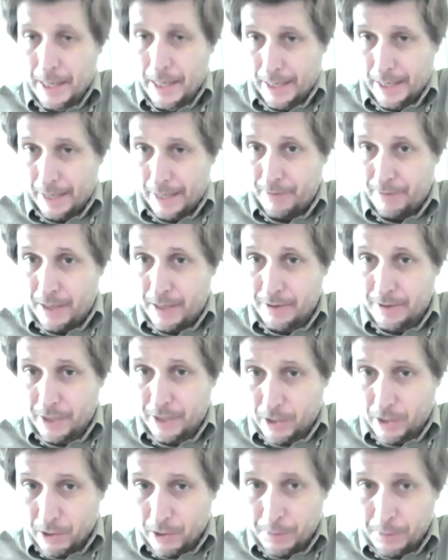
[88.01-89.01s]
advanced
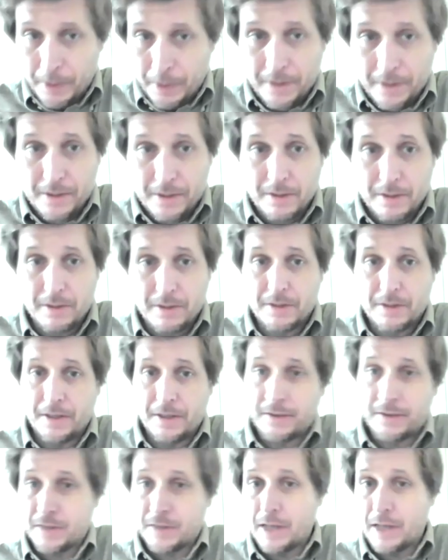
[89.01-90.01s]
economies since the
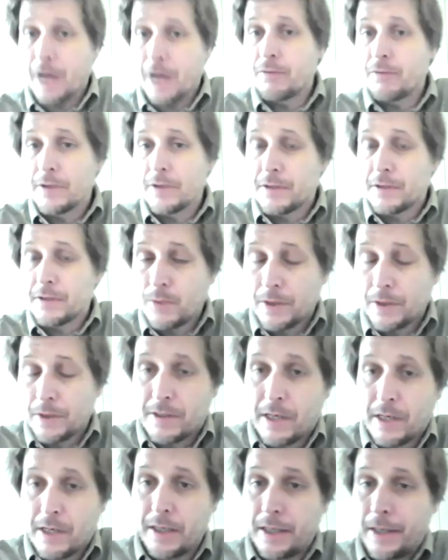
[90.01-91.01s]
1600s, and we'll
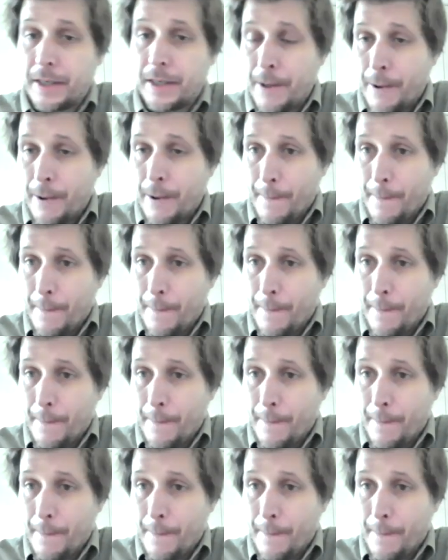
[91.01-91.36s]
study